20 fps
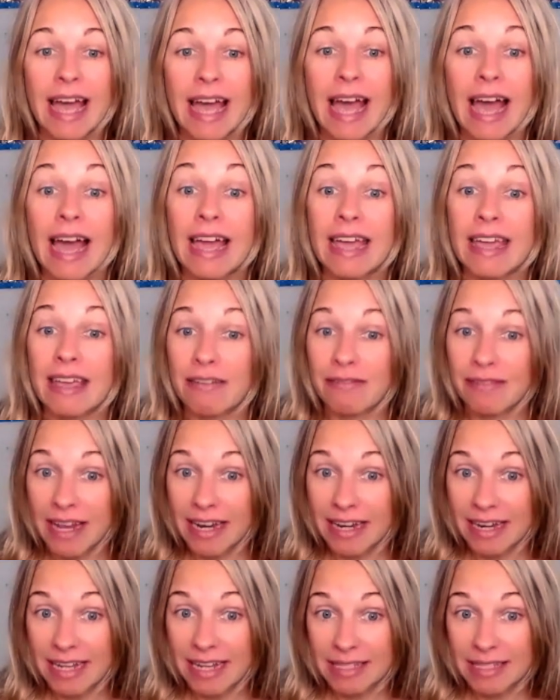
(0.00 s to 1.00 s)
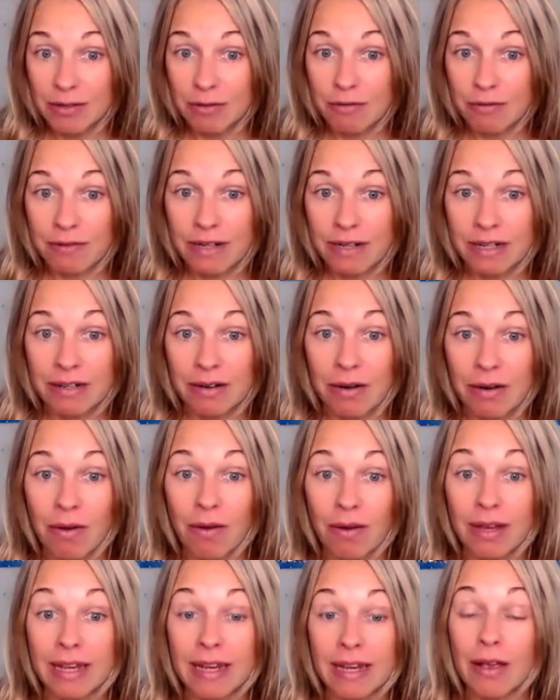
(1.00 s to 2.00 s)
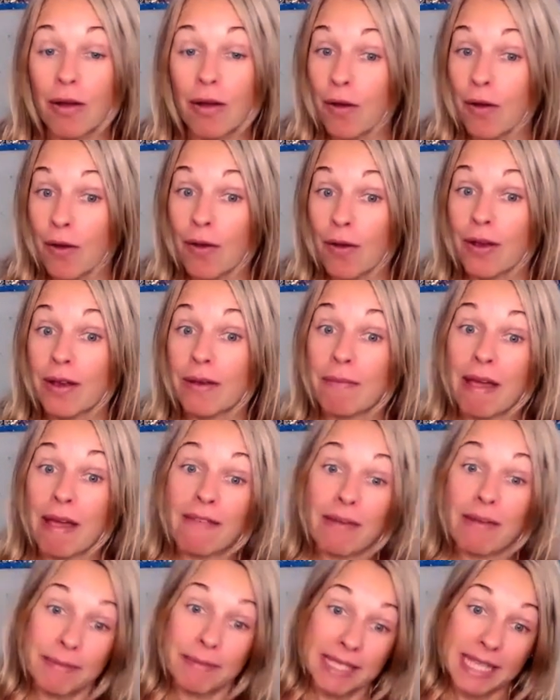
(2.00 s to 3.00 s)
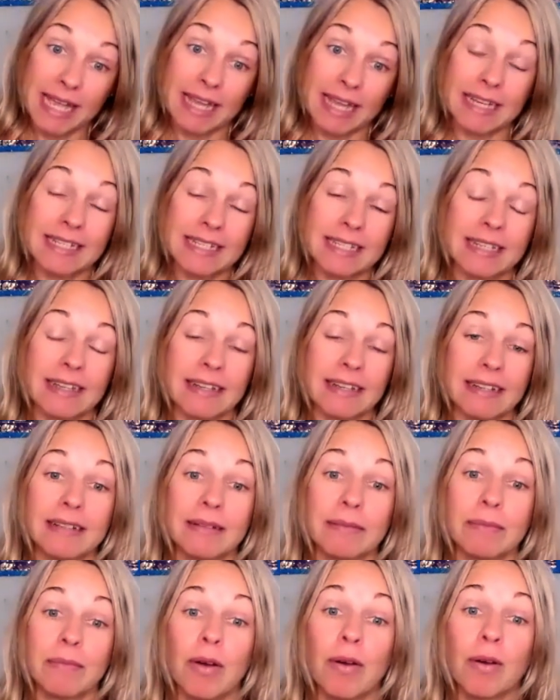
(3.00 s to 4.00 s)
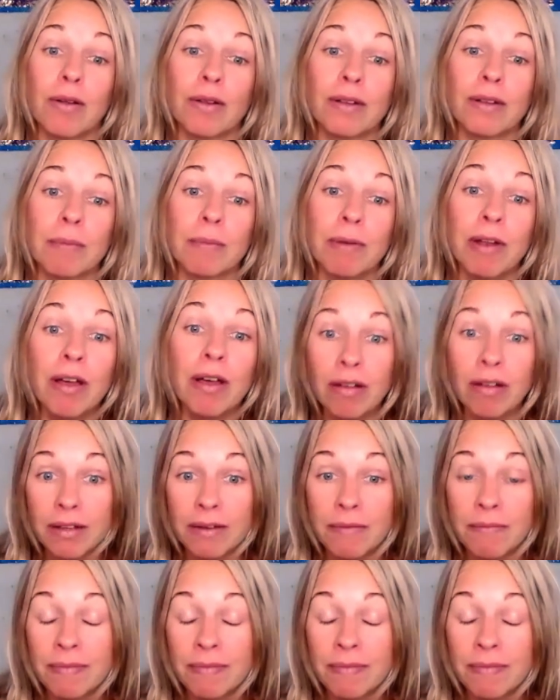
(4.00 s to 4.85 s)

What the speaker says: I have done that so far only on my website, on the blog,